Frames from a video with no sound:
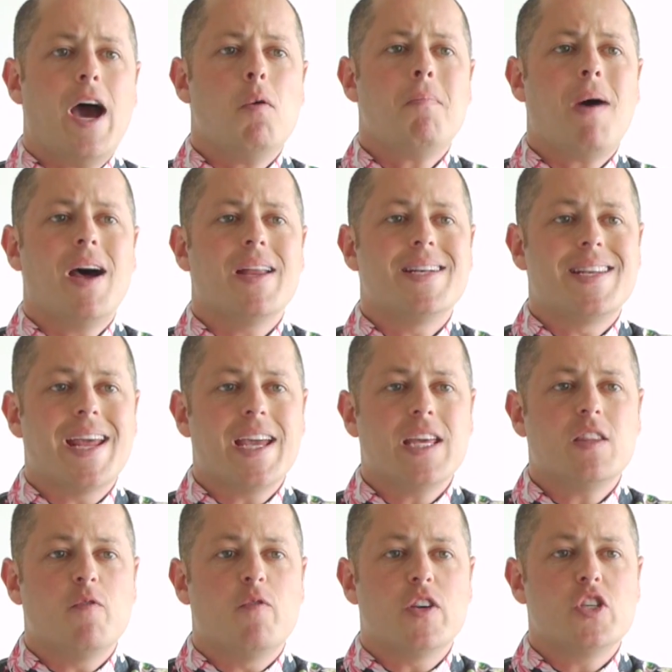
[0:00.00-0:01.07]
how
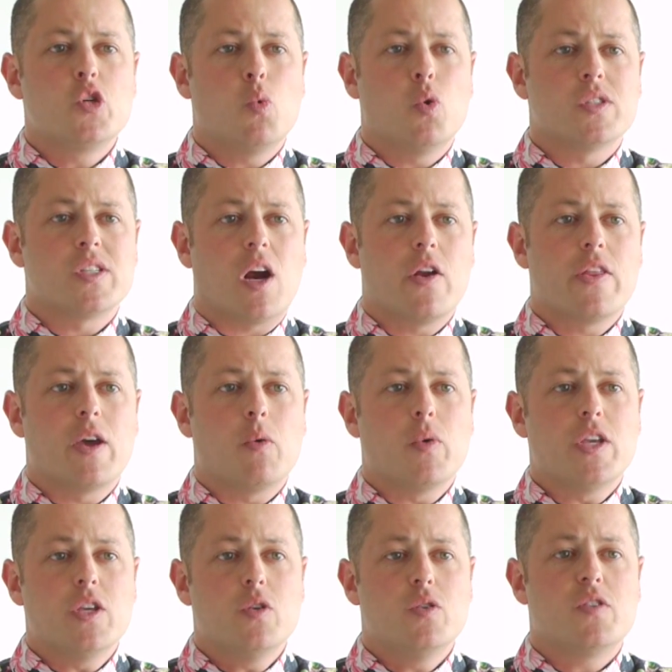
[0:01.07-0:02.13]
mundane the visuals are that we
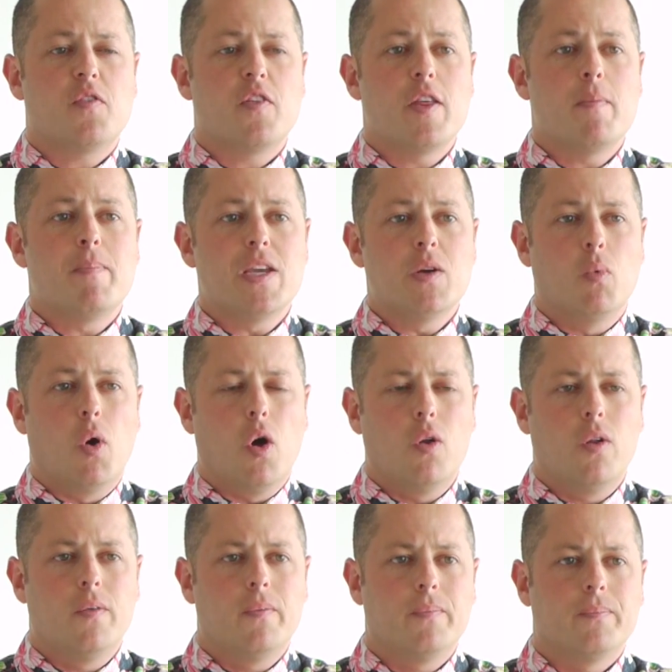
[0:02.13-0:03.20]
use for the
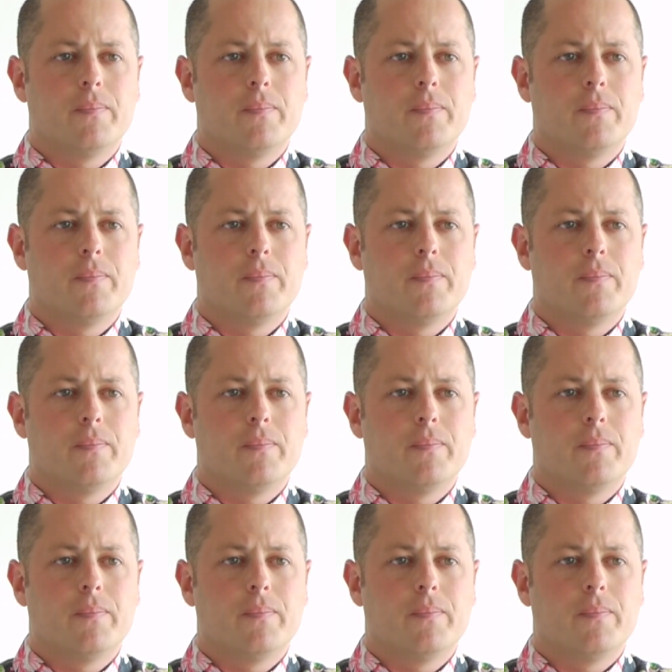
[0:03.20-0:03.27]
B-roll.